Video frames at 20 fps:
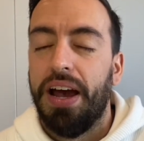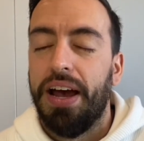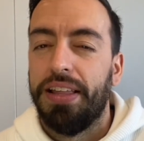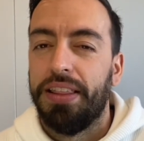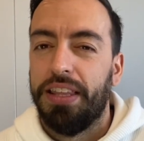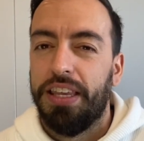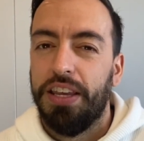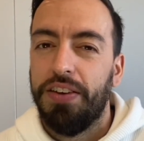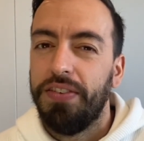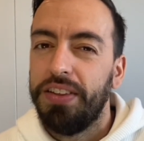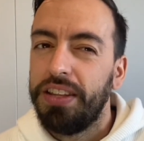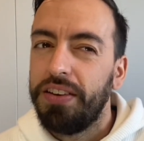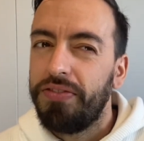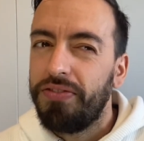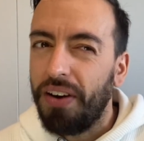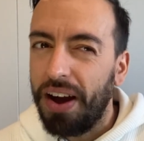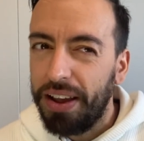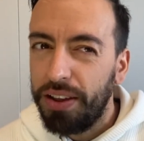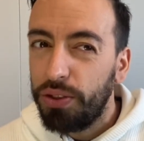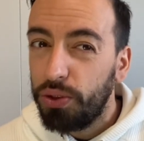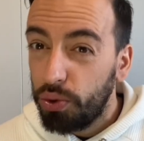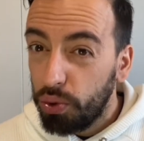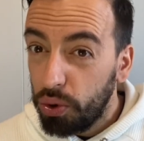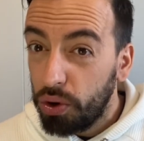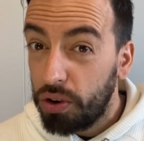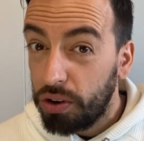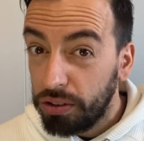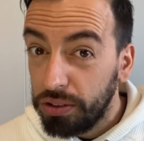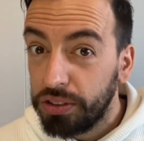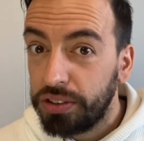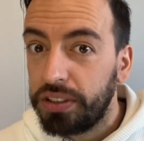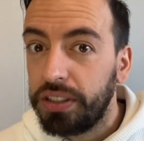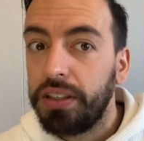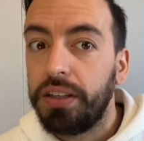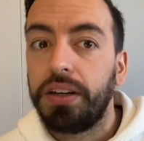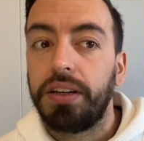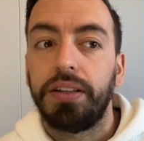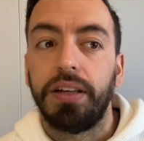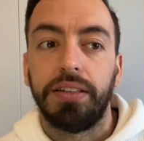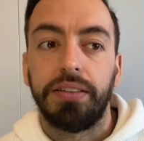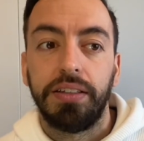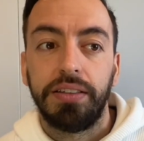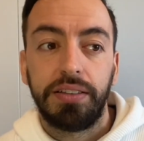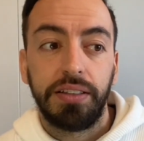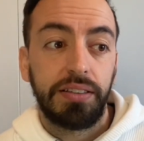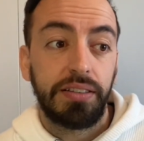and even if I do consider that this